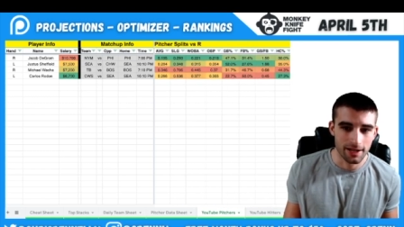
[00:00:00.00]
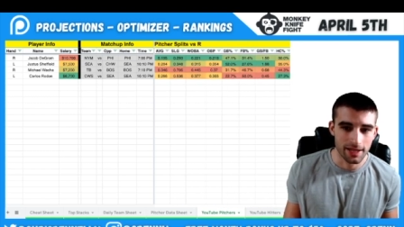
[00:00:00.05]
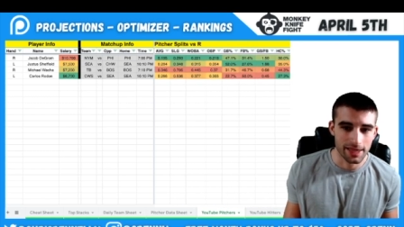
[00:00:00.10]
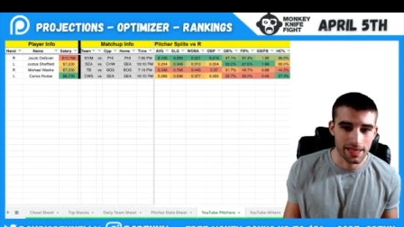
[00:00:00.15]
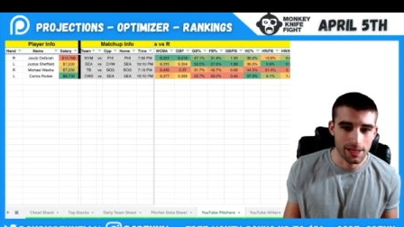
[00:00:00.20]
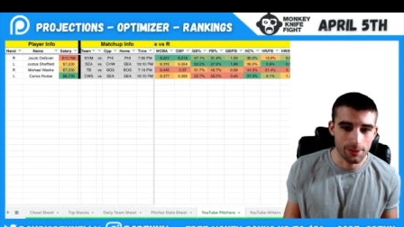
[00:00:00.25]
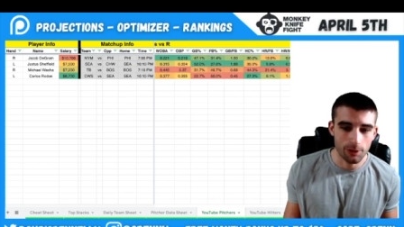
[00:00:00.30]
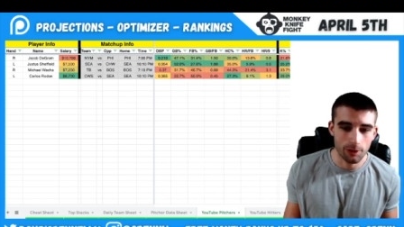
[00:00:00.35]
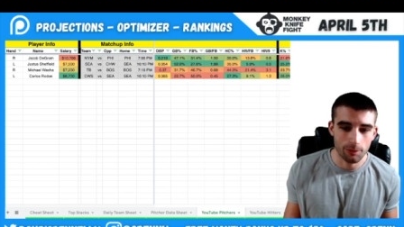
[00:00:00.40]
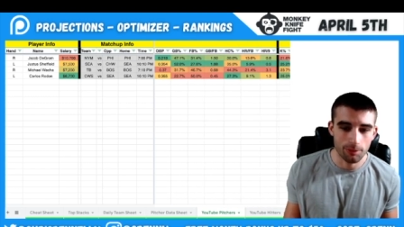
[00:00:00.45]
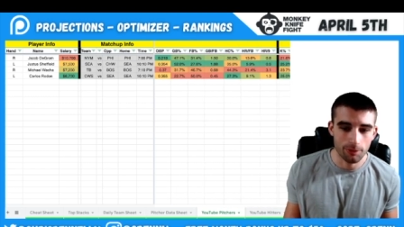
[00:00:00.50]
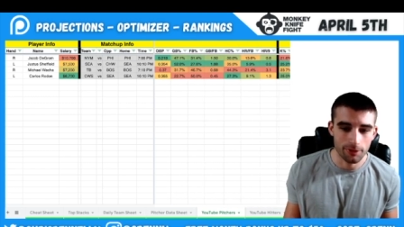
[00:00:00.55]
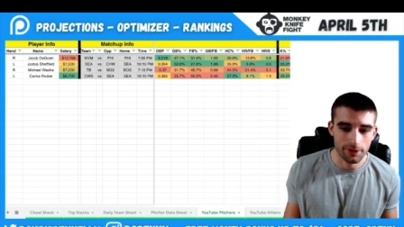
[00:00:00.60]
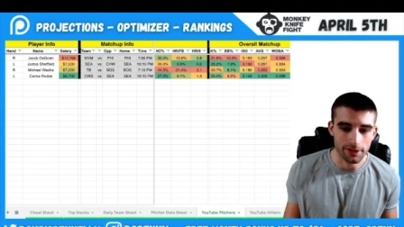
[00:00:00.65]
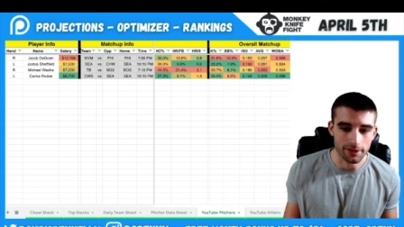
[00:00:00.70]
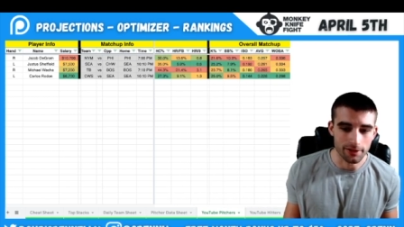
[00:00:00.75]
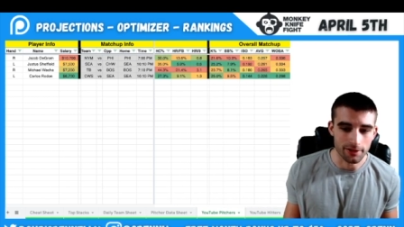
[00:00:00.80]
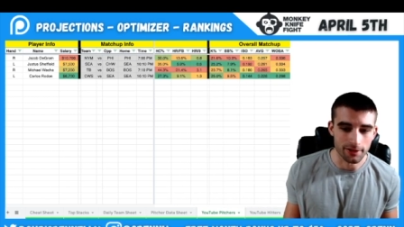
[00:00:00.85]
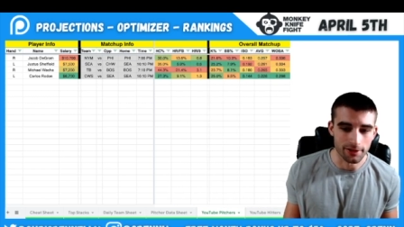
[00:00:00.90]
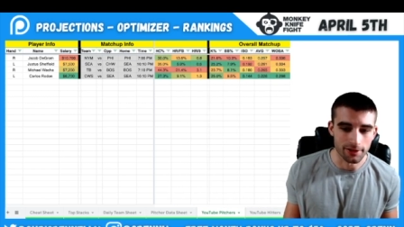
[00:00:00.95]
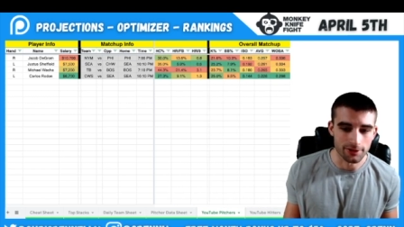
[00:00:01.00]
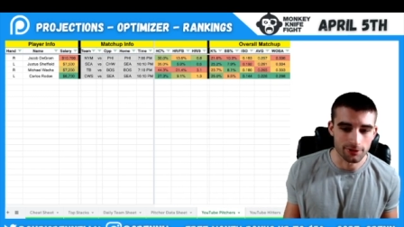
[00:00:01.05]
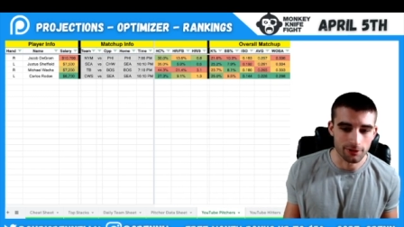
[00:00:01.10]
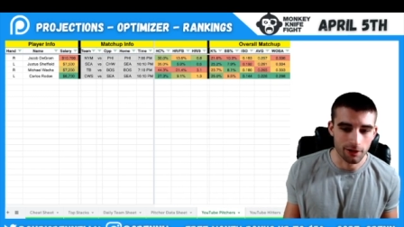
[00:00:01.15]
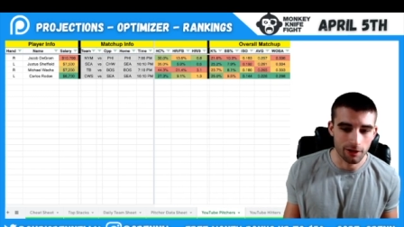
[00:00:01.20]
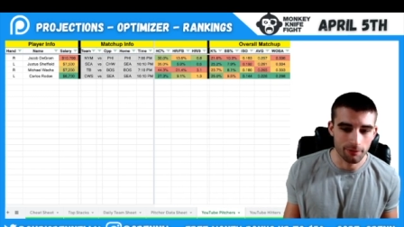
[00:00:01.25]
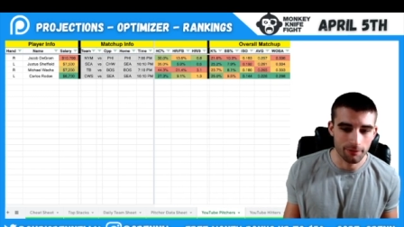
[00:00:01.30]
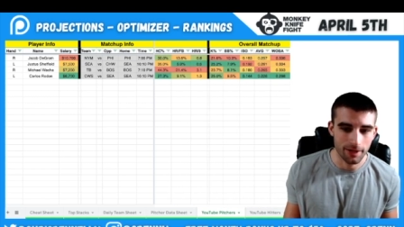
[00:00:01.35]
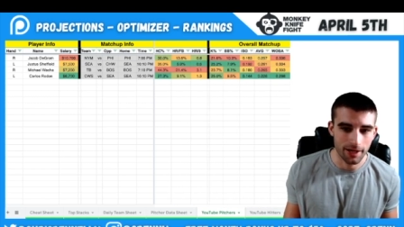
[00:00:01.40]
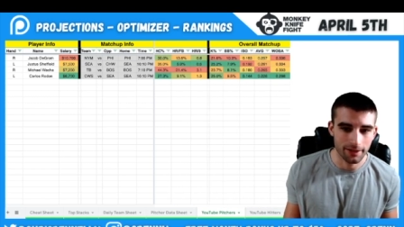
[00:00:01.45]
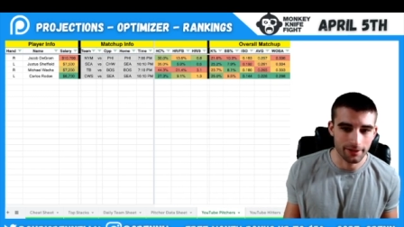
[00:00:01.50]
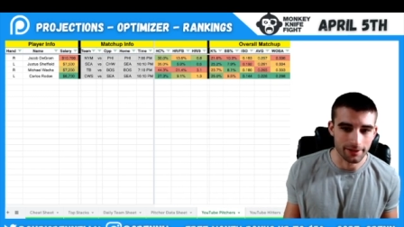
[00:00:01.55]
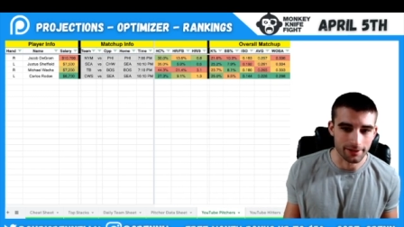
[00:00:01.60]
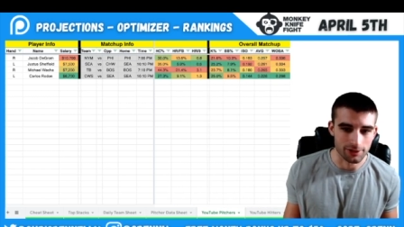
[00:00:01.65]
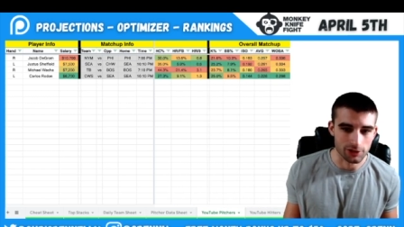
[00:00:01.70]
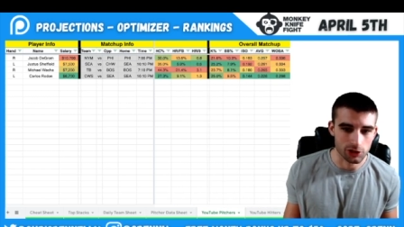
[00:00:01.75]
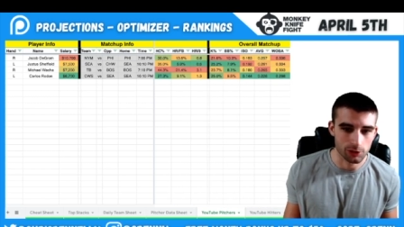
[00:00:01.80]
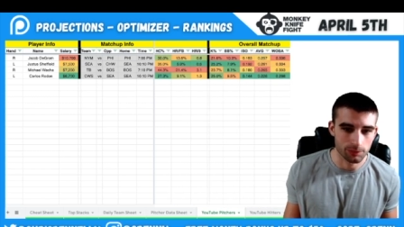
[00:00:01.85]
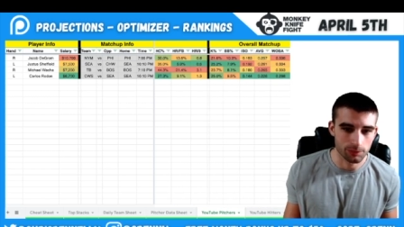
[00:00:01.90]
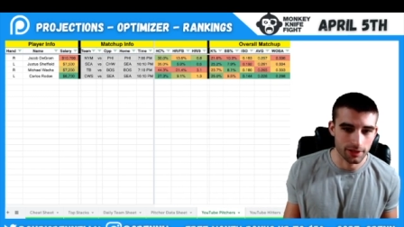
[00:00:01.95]
they were pretty good, so I'm not like
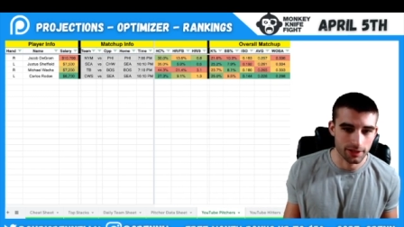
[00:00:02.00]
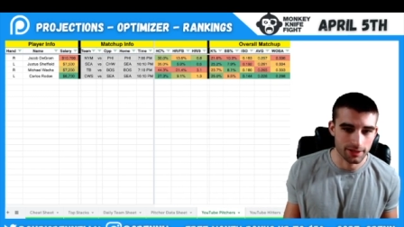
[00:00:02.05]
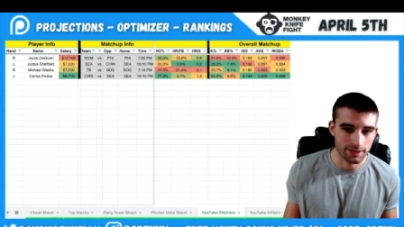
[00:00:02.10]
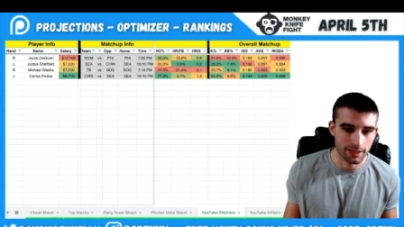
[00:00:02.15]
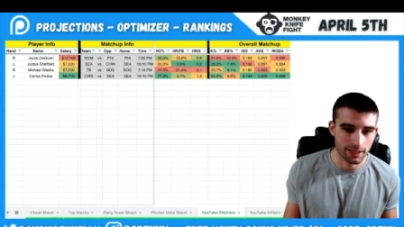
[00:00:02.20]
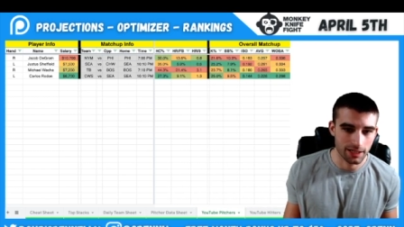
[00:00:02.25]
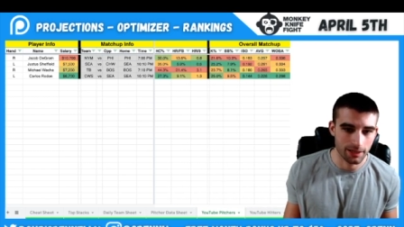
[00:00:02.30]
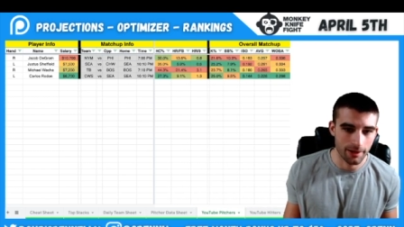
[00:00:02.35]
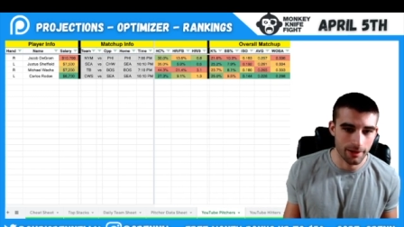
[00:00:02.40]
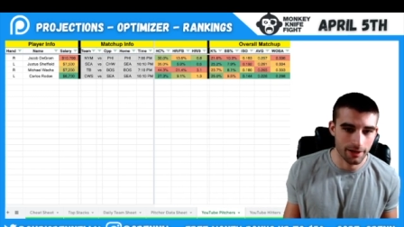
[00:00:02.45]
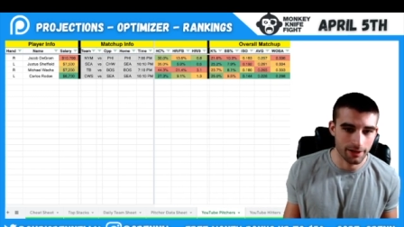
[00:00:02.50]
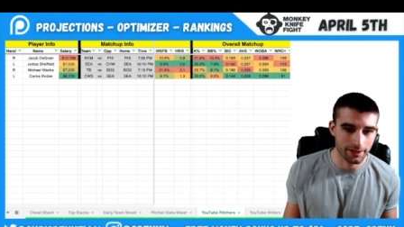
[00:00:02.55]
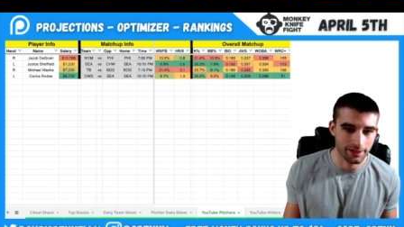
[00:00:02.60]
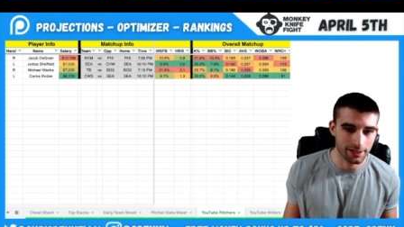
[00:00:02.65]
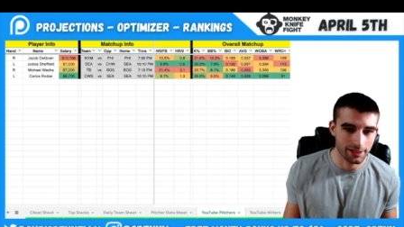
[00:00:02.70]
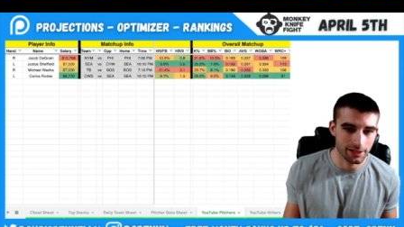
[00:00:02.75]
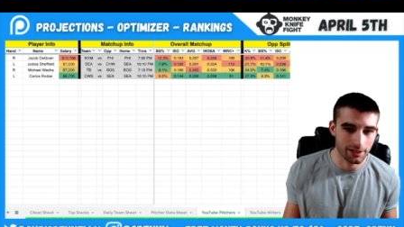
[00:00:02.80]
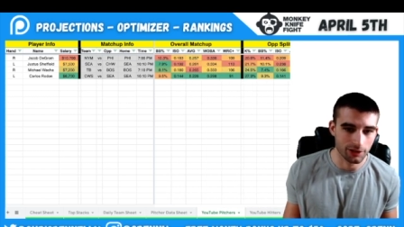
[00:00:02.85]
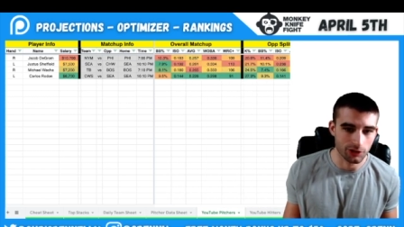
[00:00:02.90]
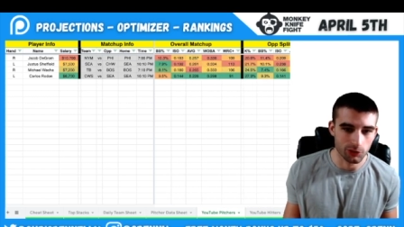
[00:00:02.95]
super excited about it here.